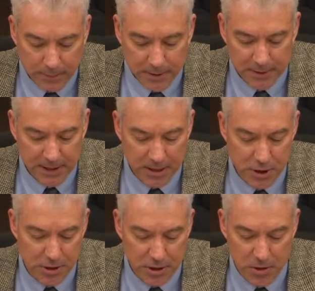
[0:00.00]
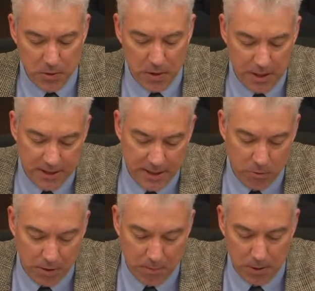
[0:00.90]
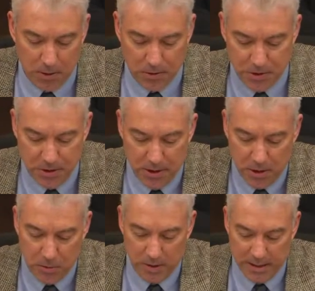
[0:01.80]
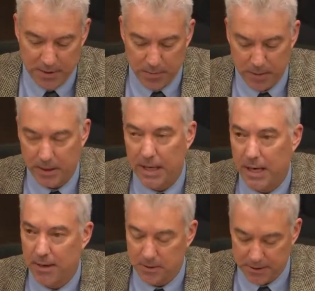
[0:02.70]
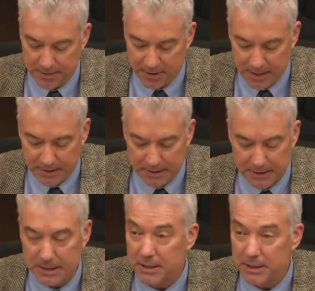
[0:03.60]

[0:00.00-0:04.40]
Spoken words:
Section 2, hunting with bows released by mechanical devices.